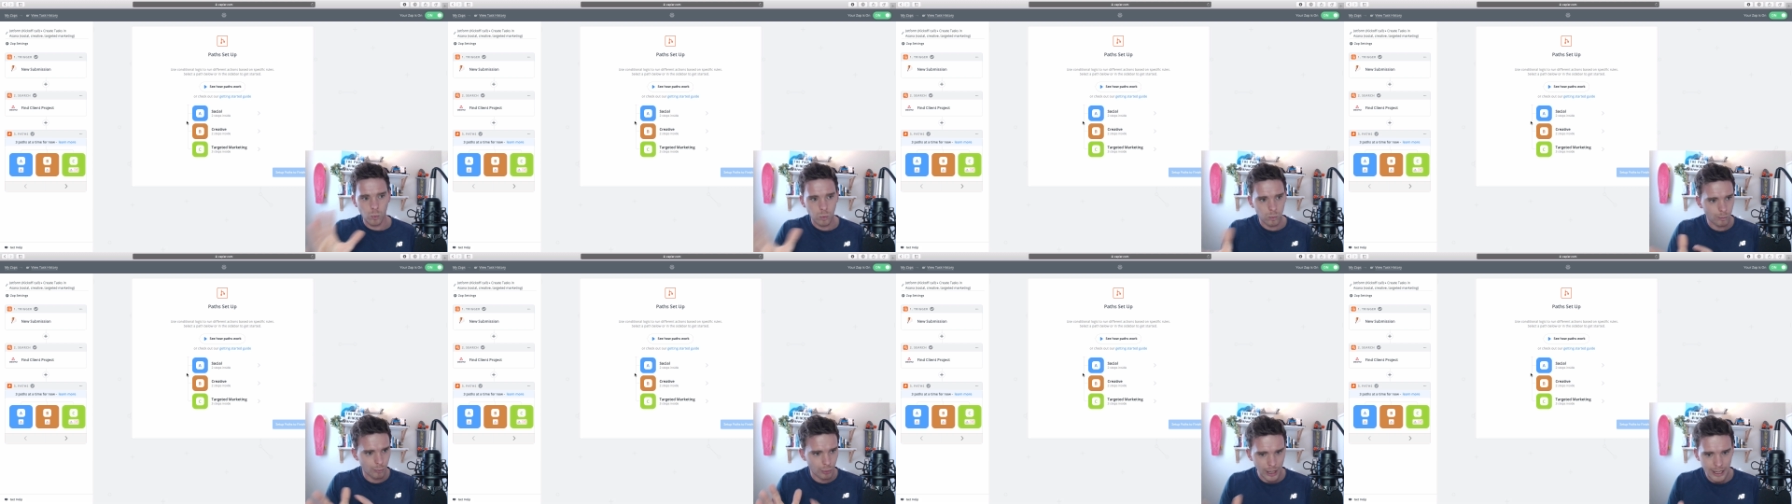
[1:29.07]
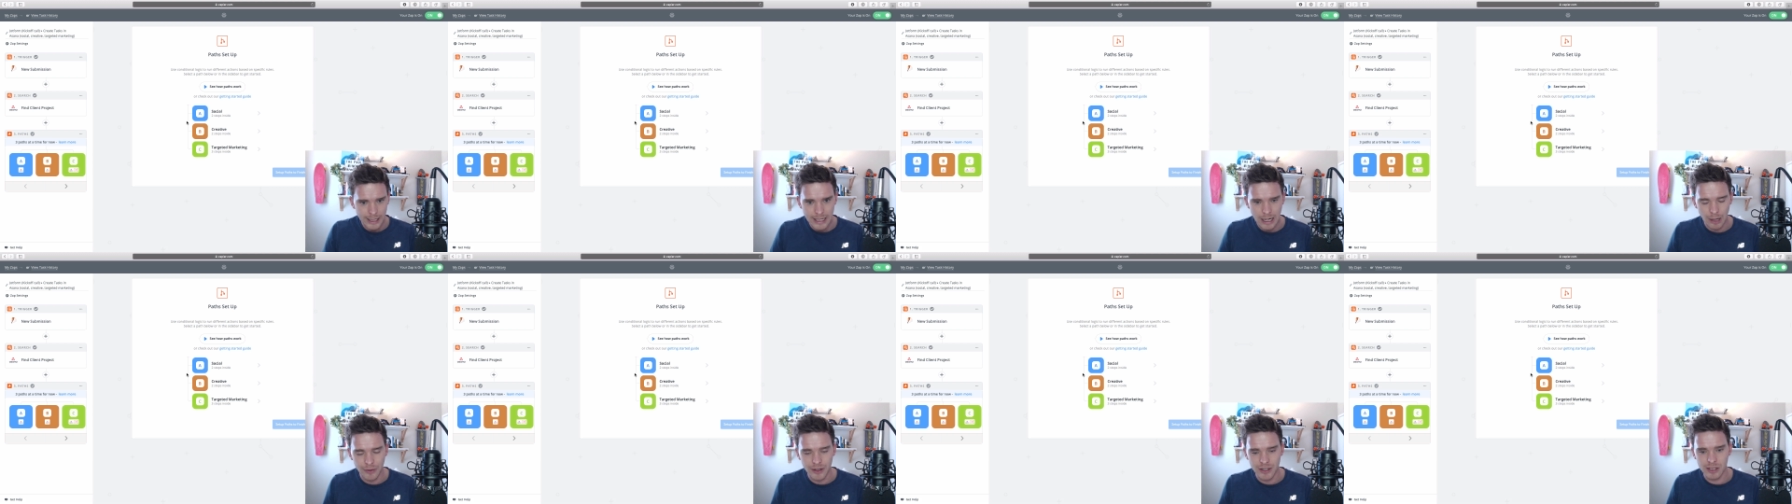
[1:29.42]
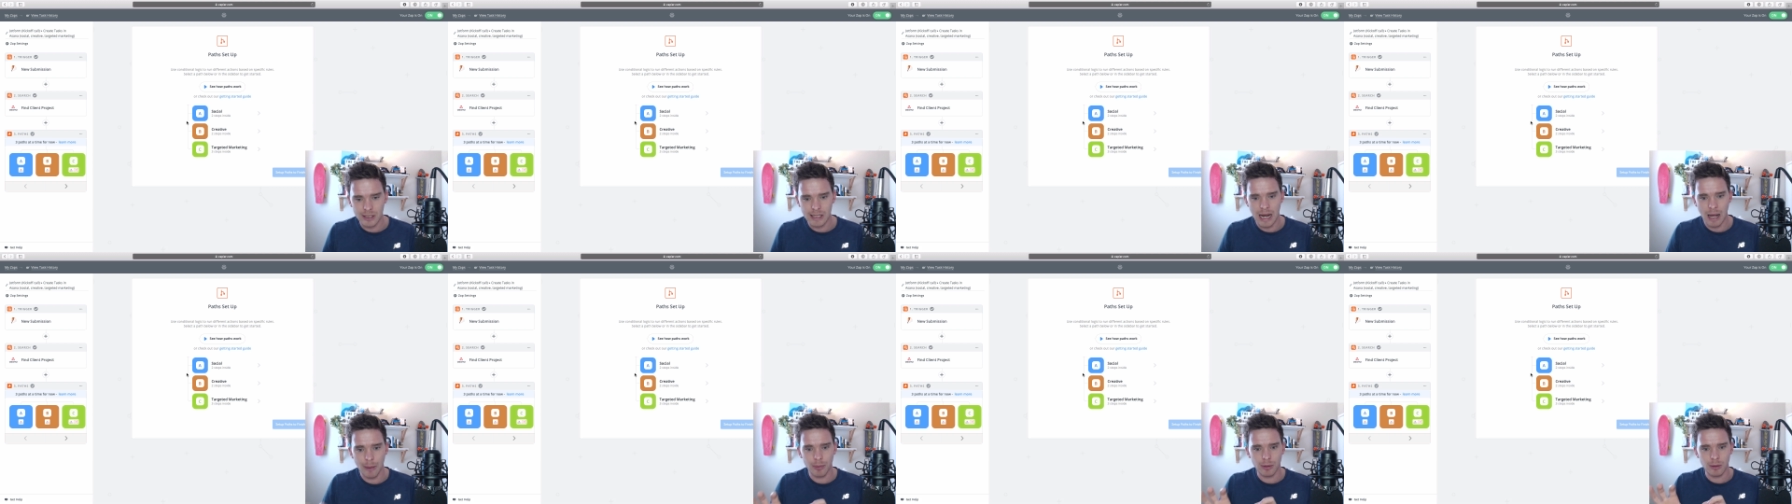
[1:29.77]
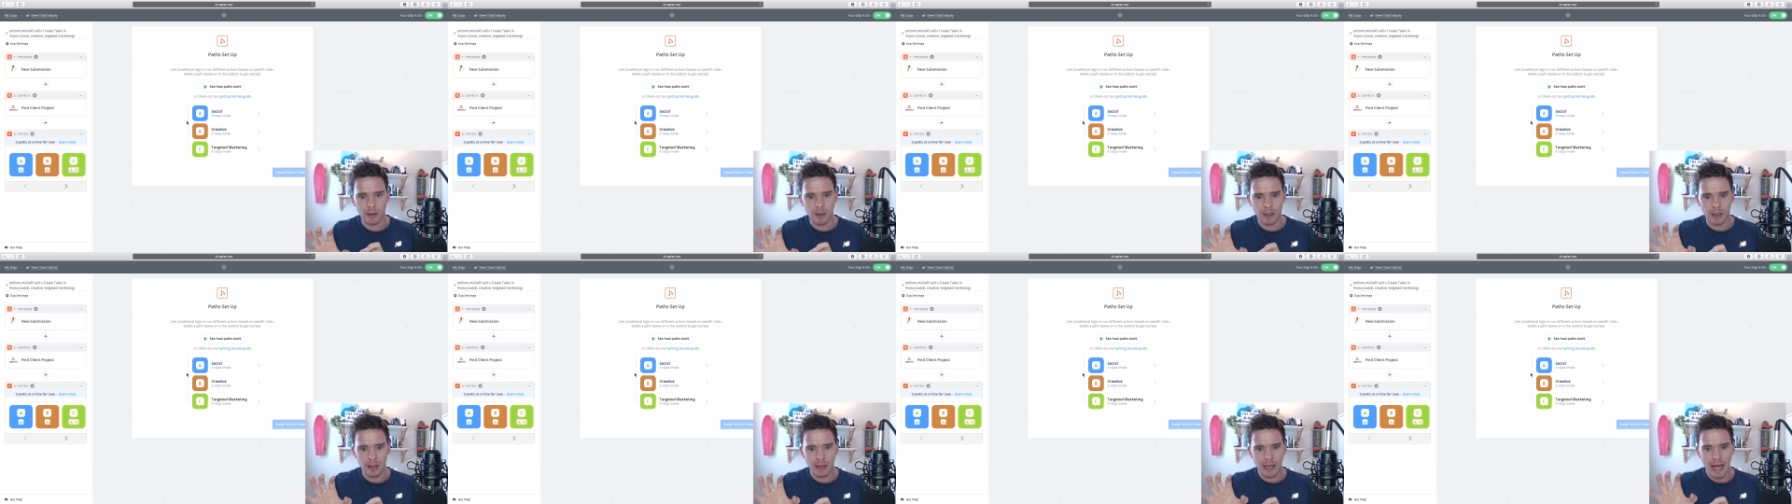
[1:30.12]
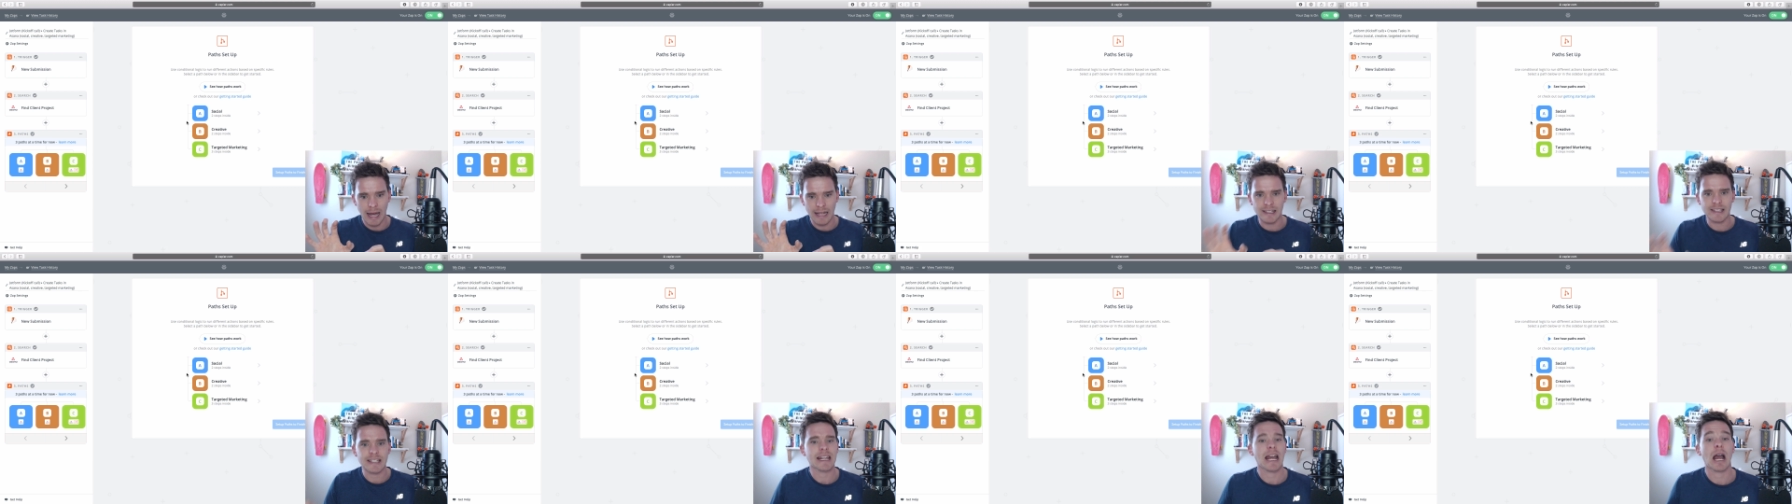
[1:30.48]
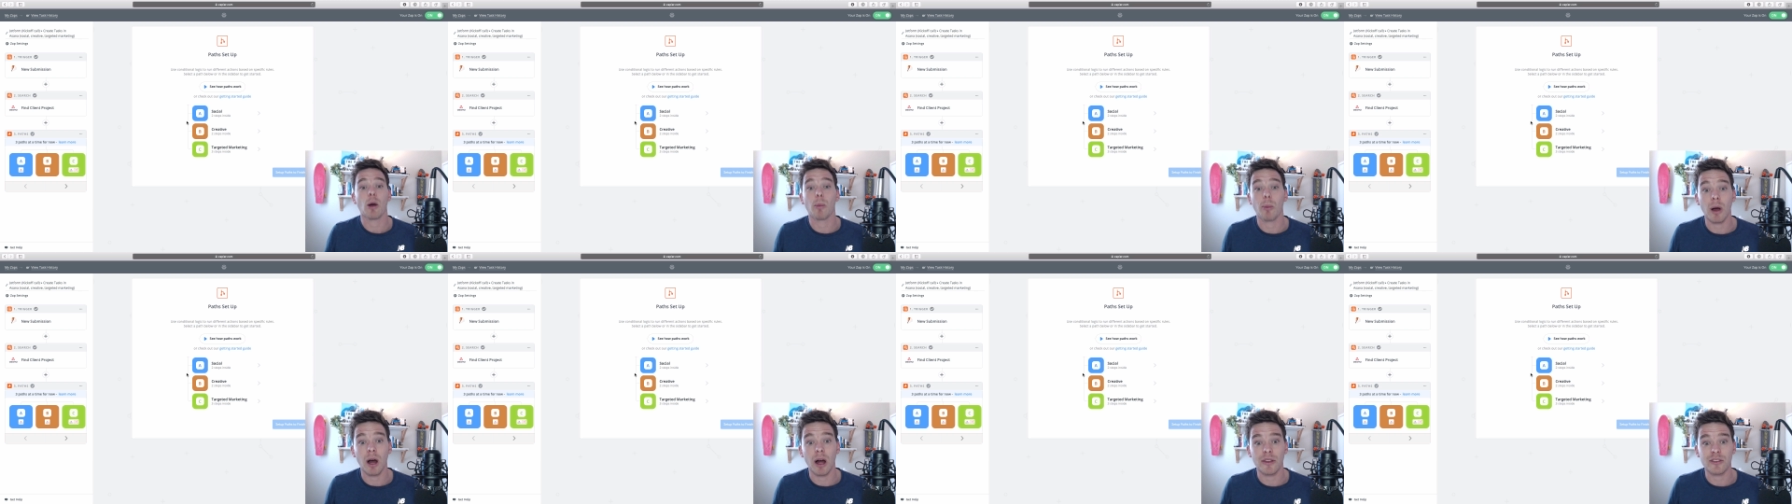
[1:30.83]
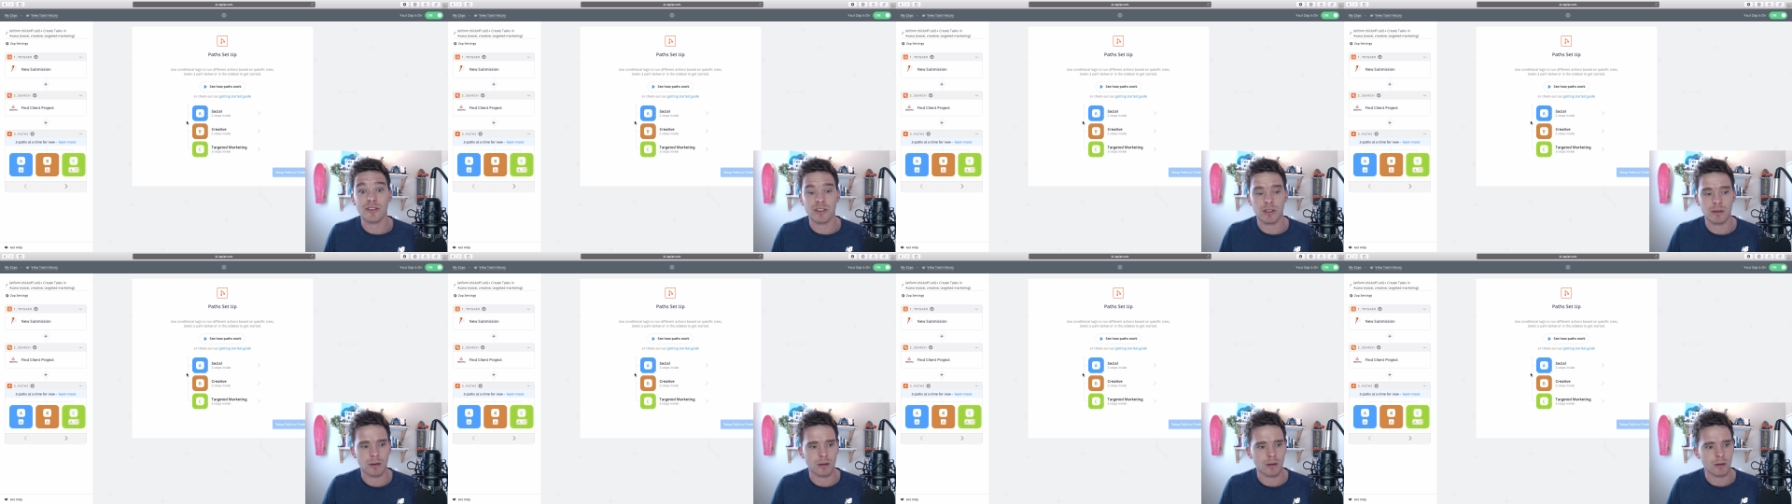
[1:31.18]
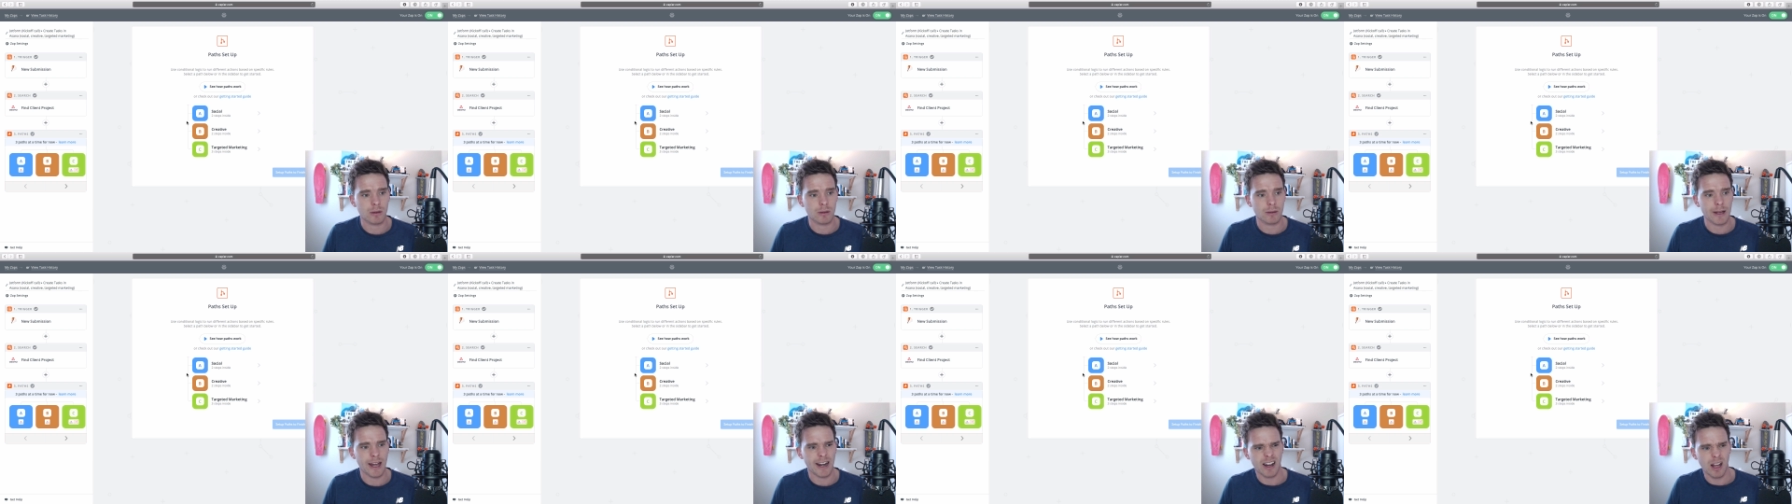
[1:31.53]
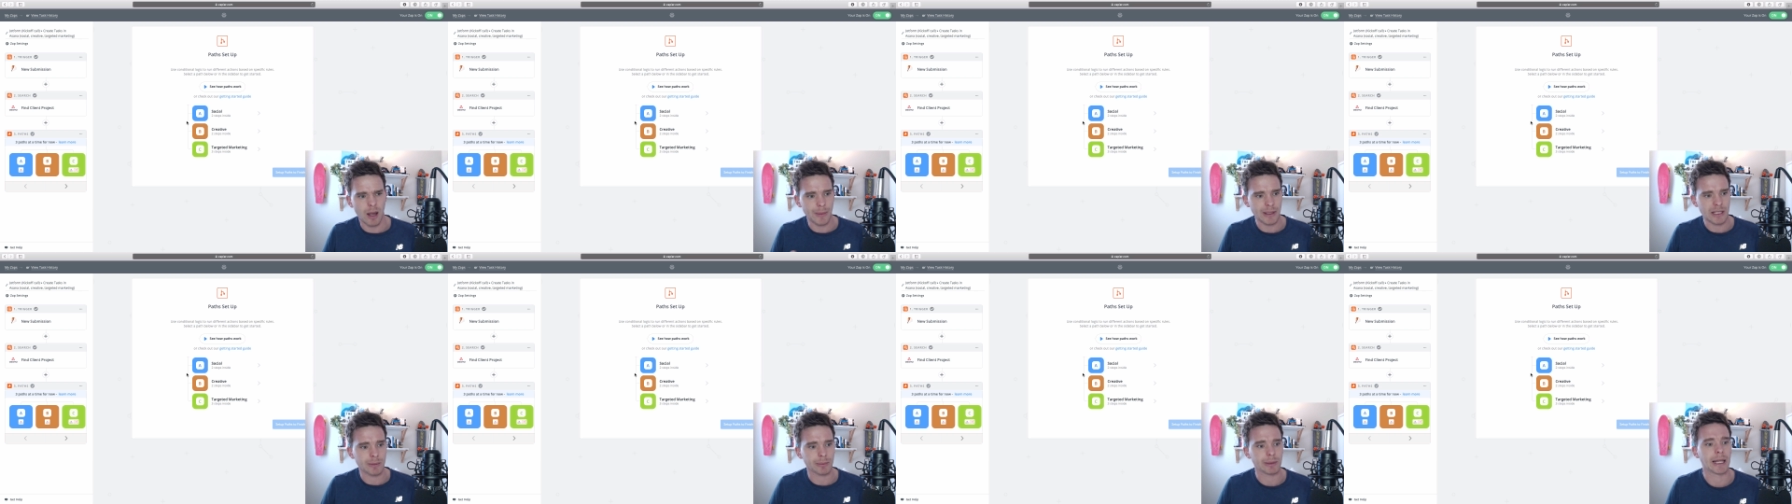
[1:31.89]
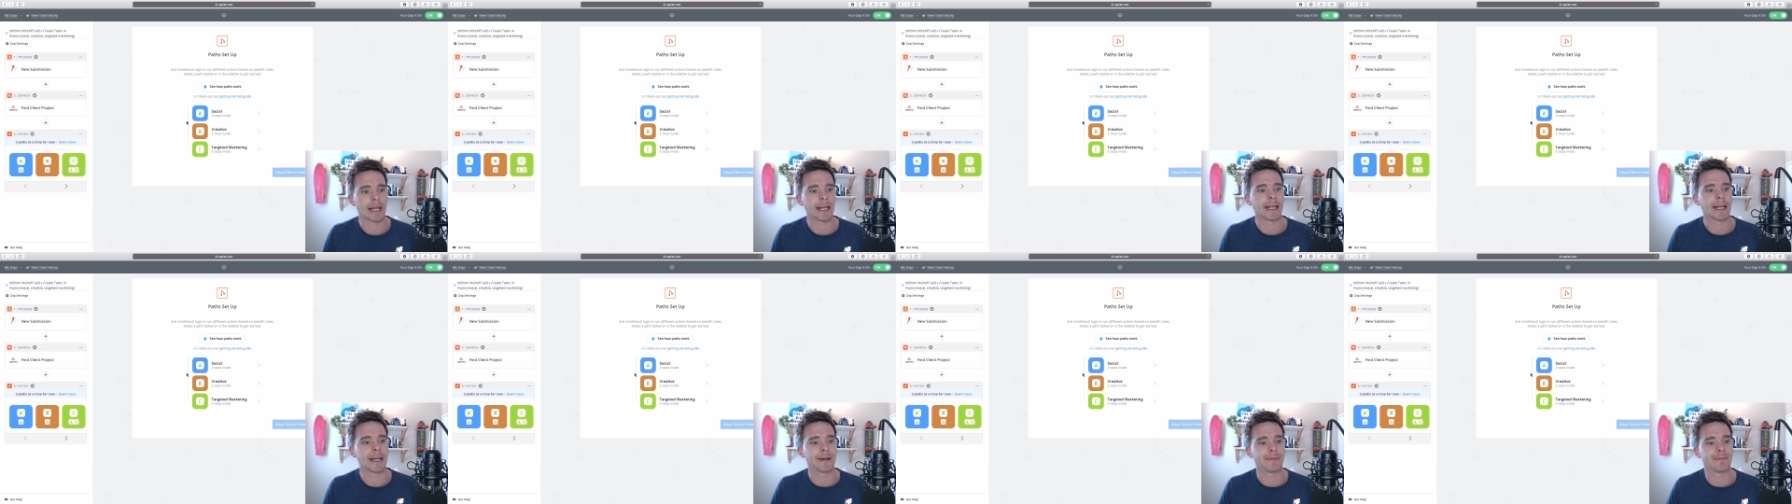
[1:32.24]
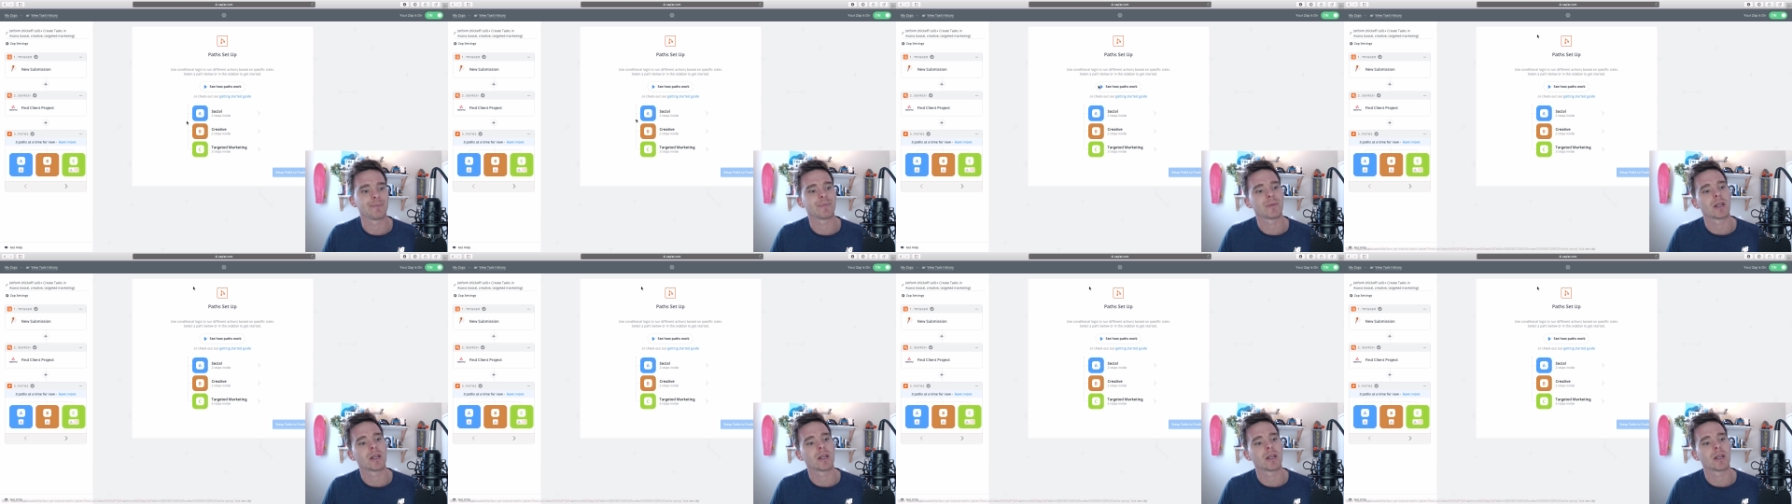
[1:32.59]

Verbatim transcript: break down this Zap and see how paths kind of come into play here.